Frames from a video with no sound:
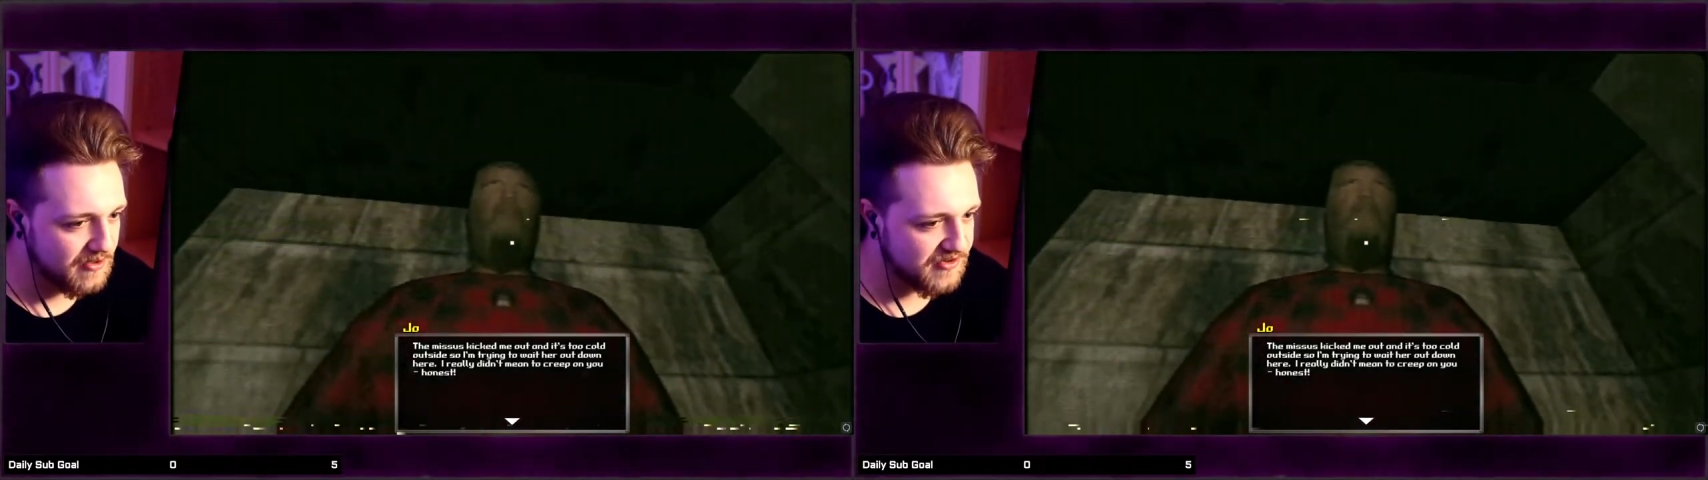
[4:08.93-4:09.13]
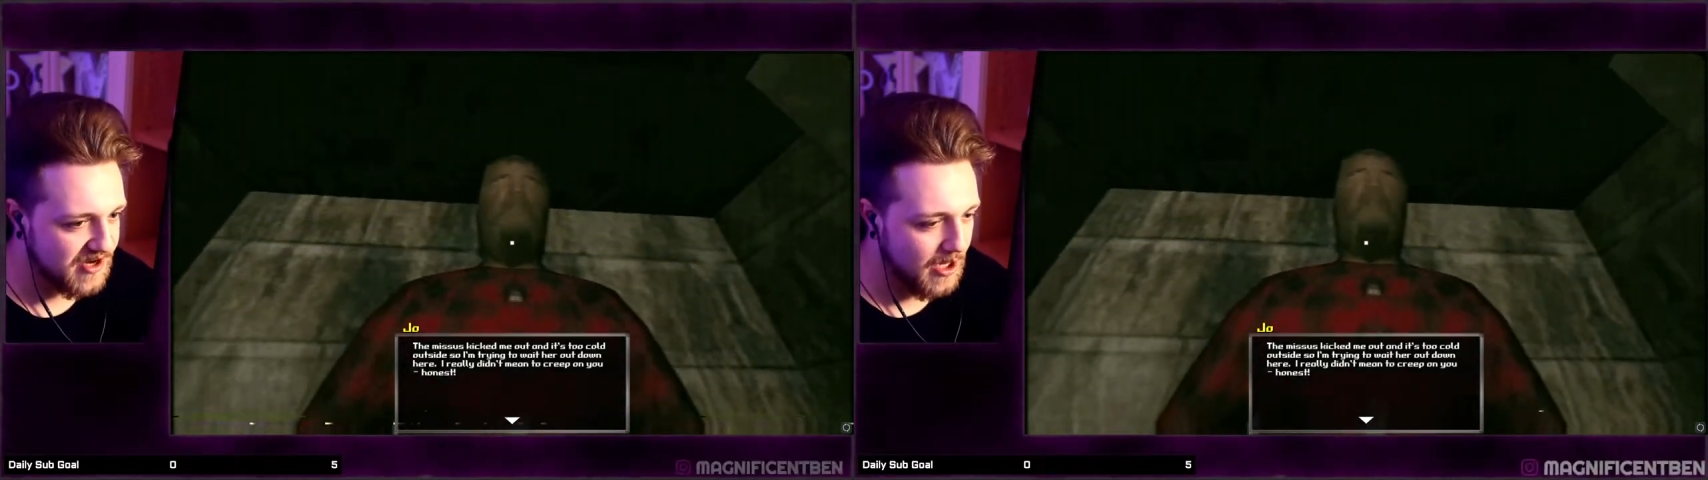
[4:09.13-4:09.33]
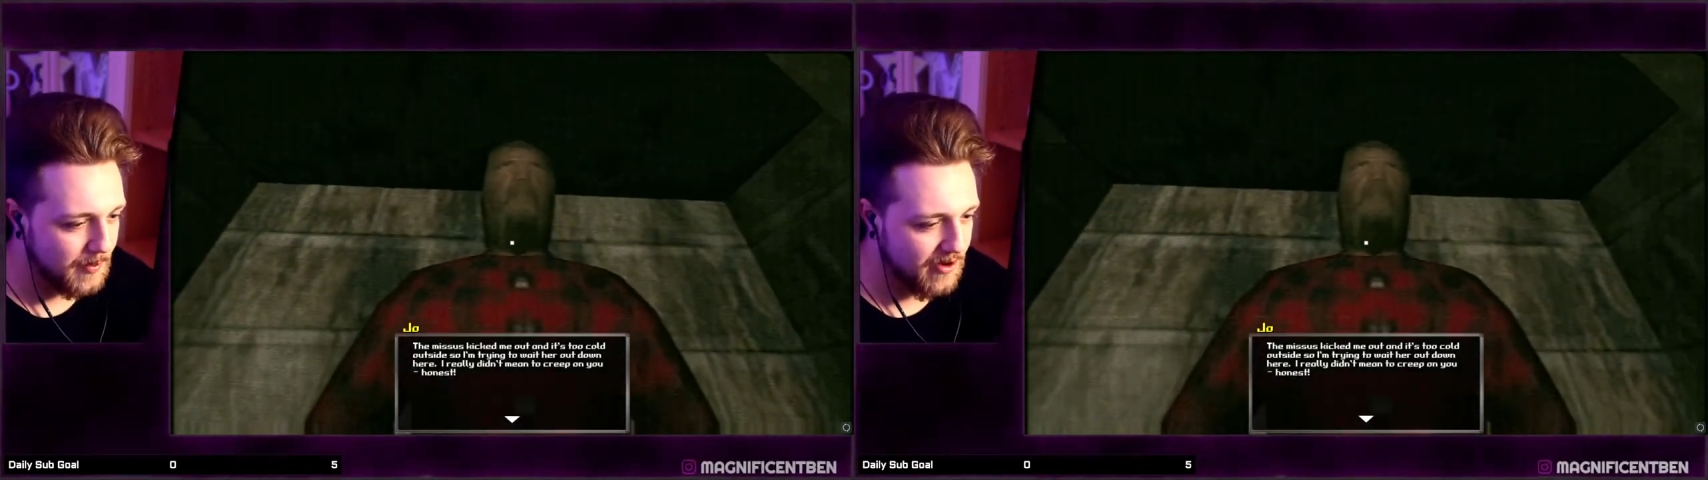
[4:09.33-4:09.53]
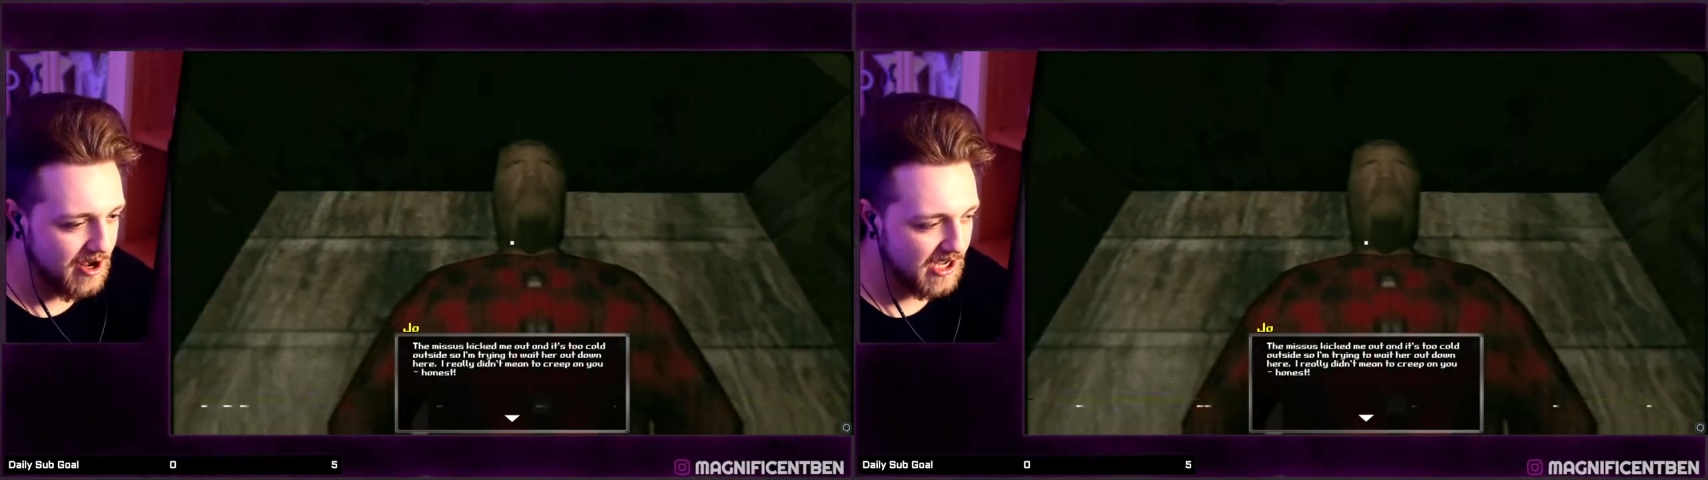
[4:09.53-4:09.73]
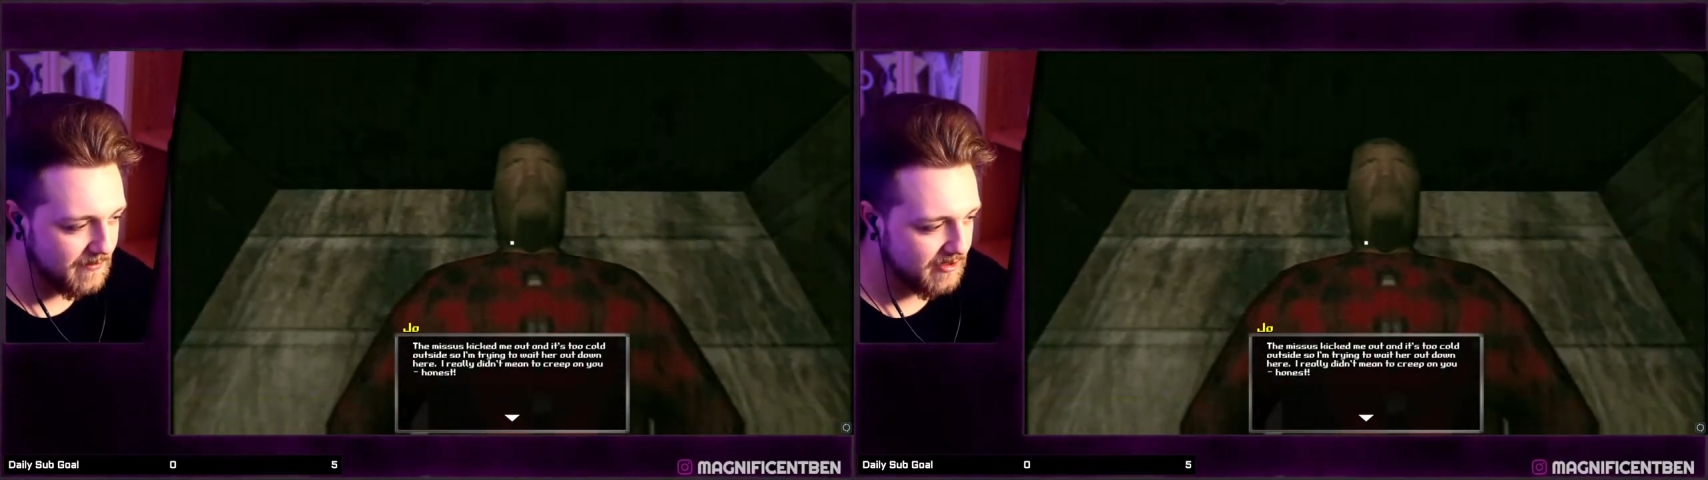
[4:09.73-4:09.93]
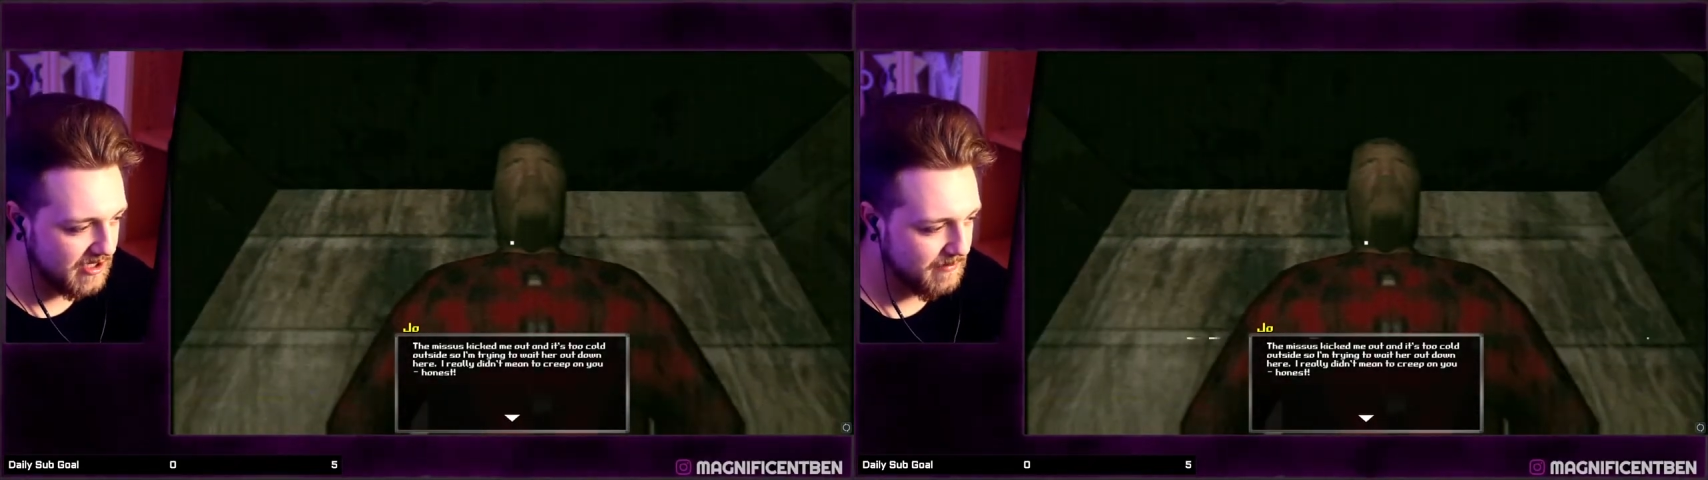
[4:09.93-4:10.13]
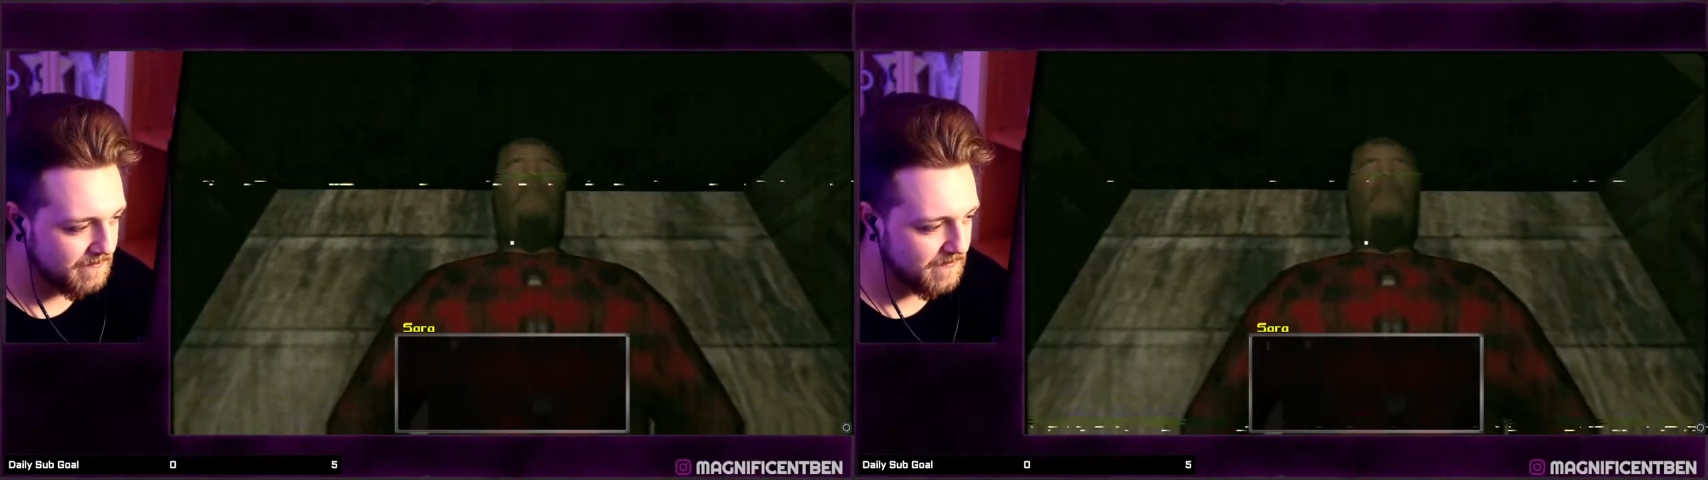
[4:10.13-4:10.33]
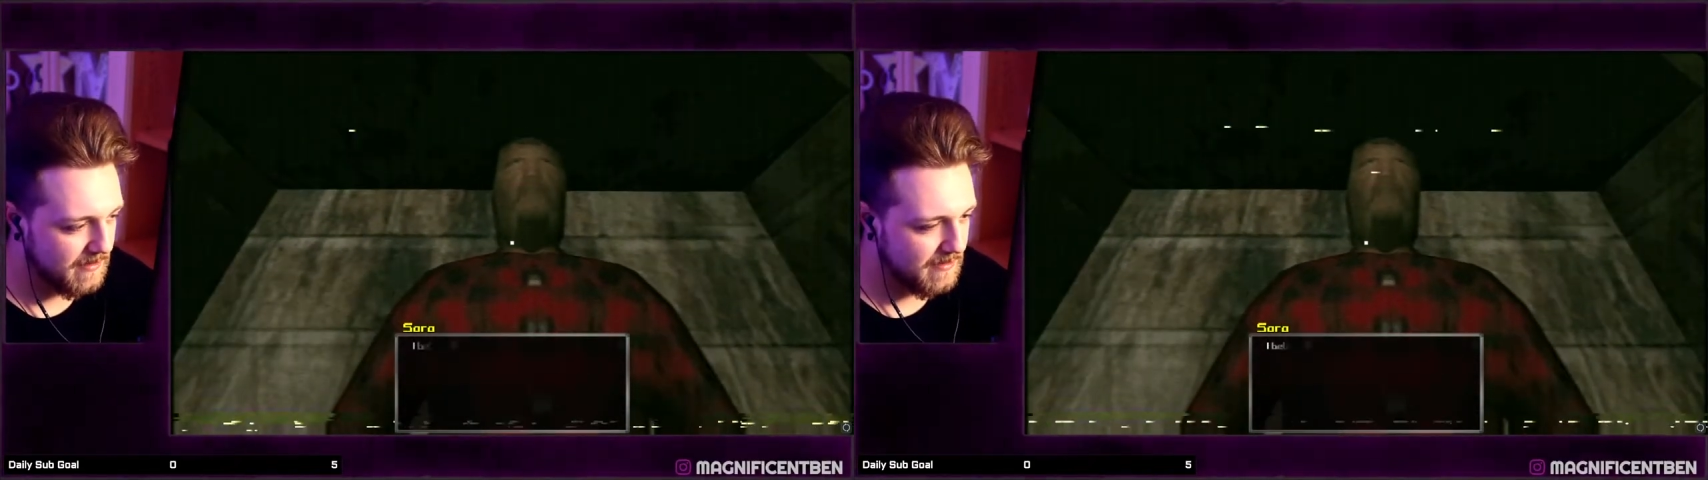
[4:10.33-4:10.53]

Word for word: doesn't help your argument here, eh, man.